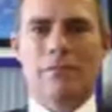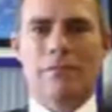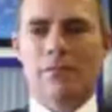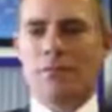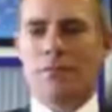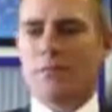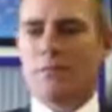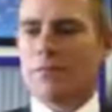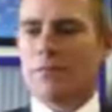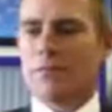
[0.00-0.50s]

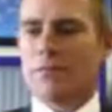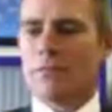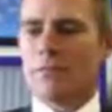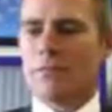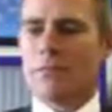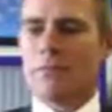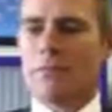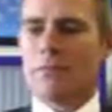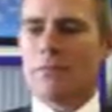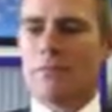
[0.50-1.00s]

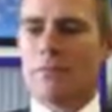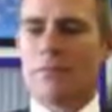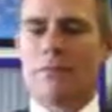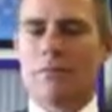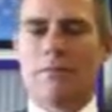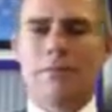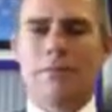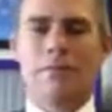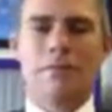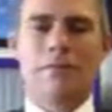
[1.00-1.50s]

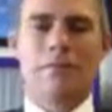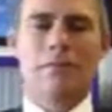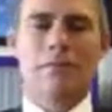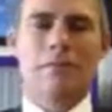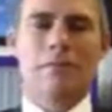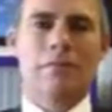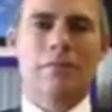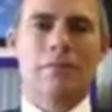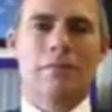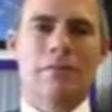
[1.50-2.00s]

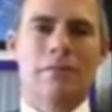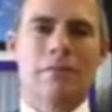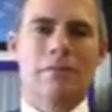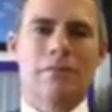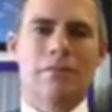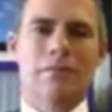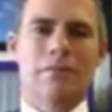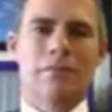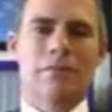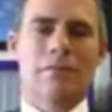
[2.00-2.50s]

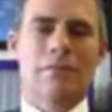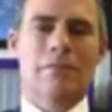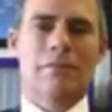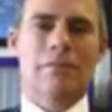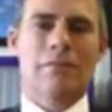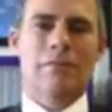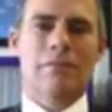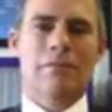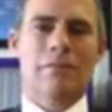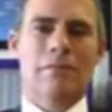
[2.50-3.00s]

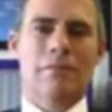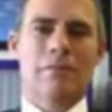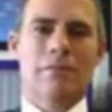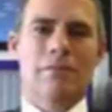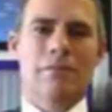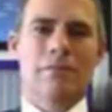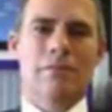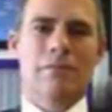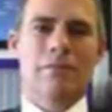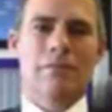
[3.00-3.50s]

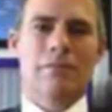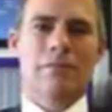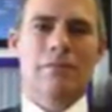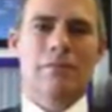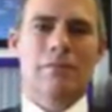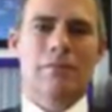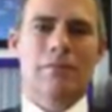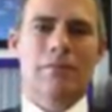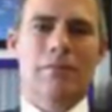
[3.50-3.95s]
The person shown says nothing.